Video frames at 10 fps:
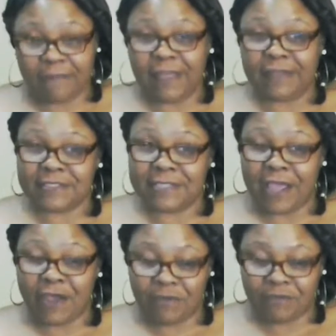that is
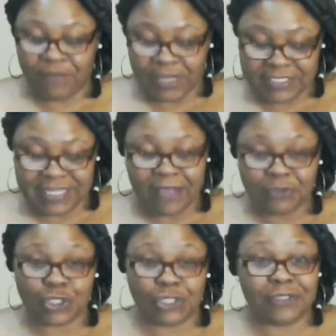down, face
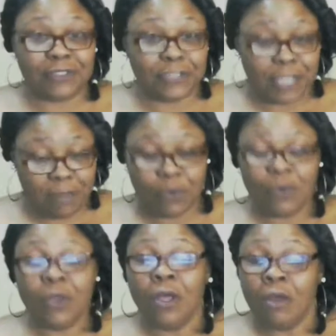down, stuck to the
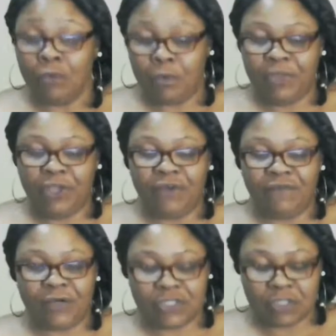table will be your
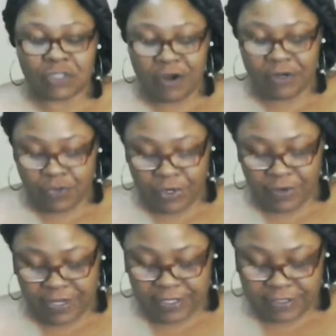first card,
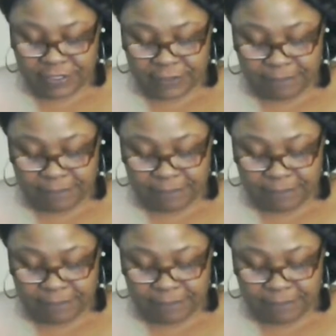Aquarius.